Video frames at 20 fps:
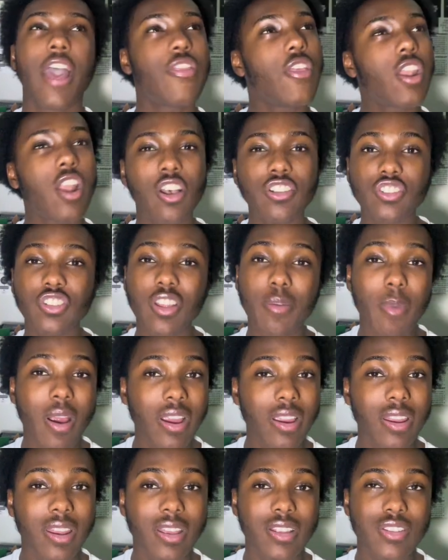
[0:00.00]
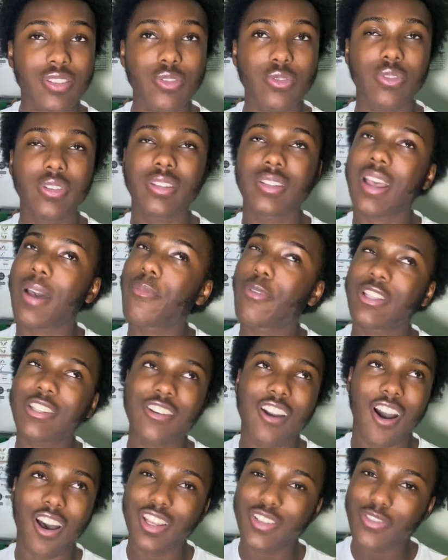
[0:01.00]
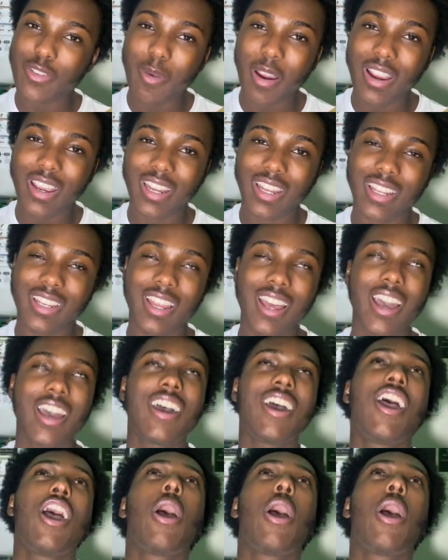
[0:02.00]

then also the marketing too, because I went to college for marketing, duh.